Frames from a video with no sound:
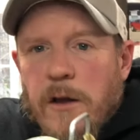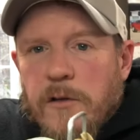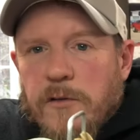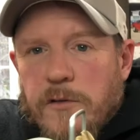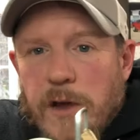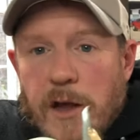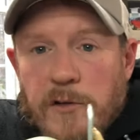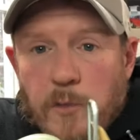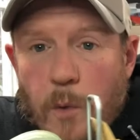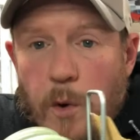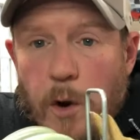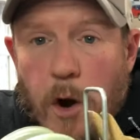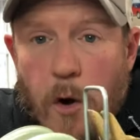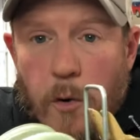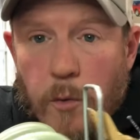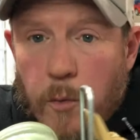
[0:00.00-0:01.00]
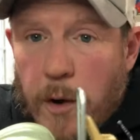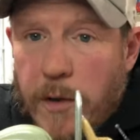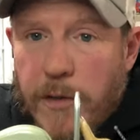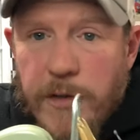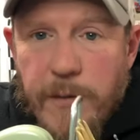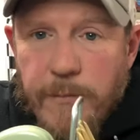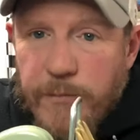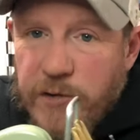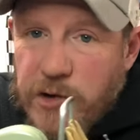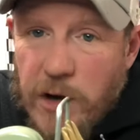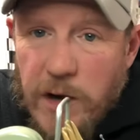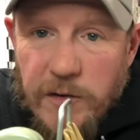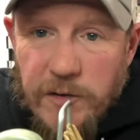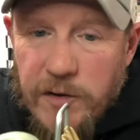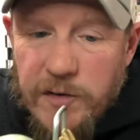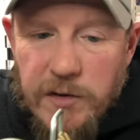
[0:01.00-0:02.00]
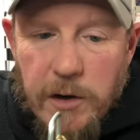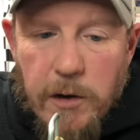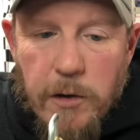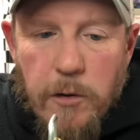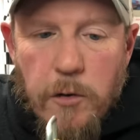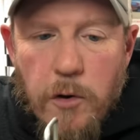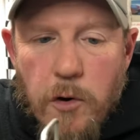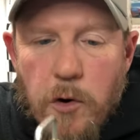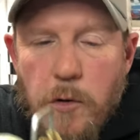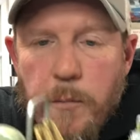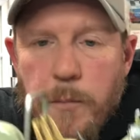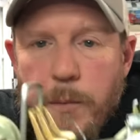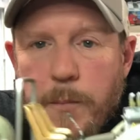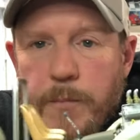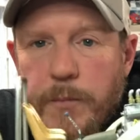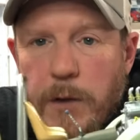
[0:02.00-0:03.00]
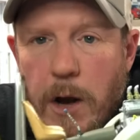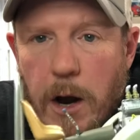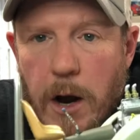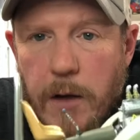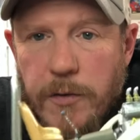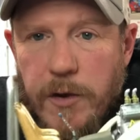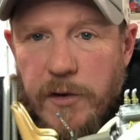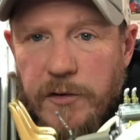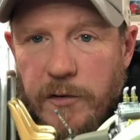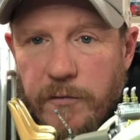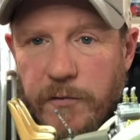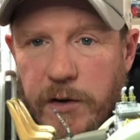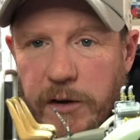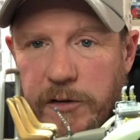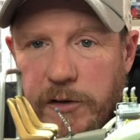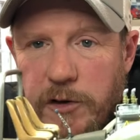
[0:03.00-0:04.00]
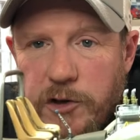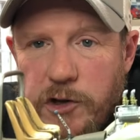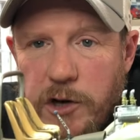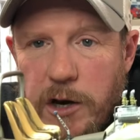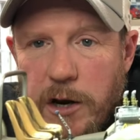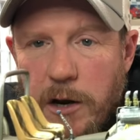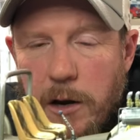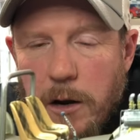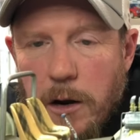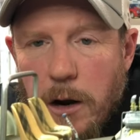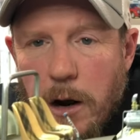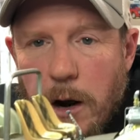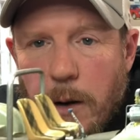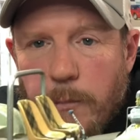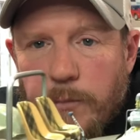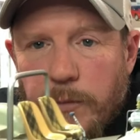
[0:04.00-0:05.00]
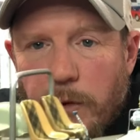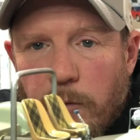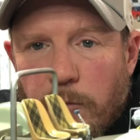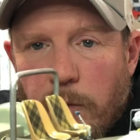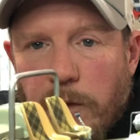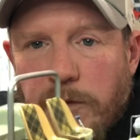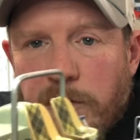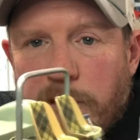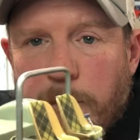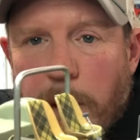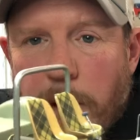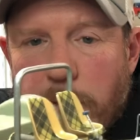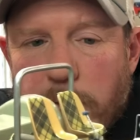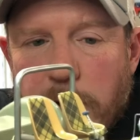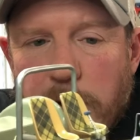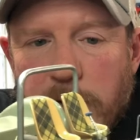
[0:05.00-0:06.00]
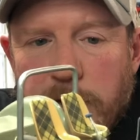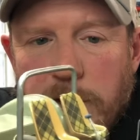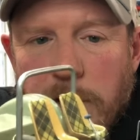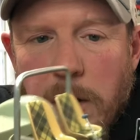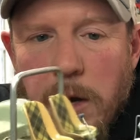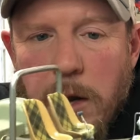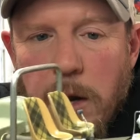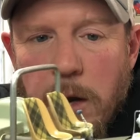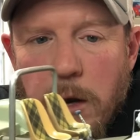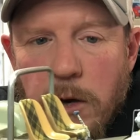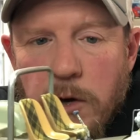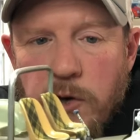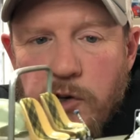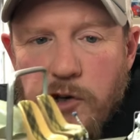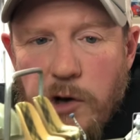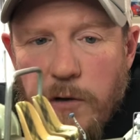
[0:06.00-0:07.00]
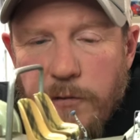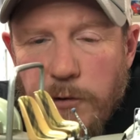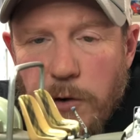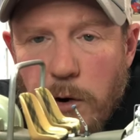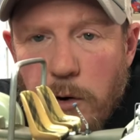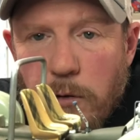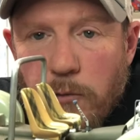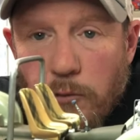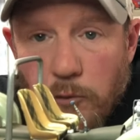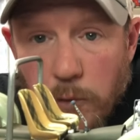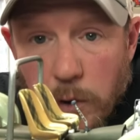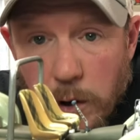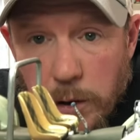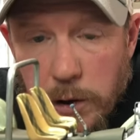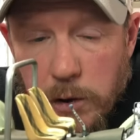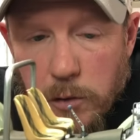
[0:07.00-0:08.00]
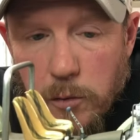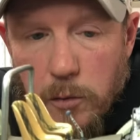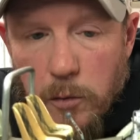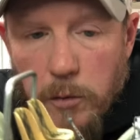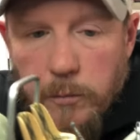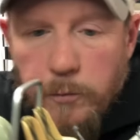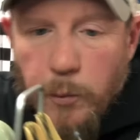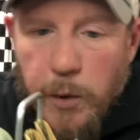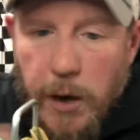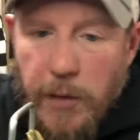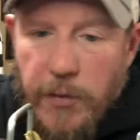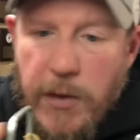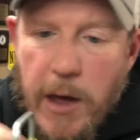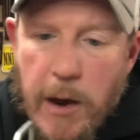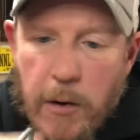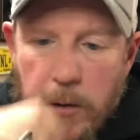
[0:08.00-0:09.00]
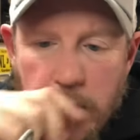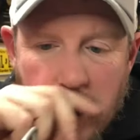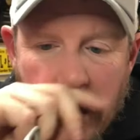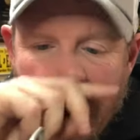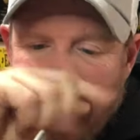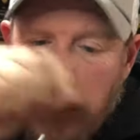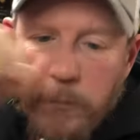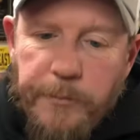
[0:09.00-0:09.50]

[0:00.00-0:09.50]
So that's what we're going with. Just a single hoop. There's a VCG Resins by Reese shifter. Really cool. We got that on there.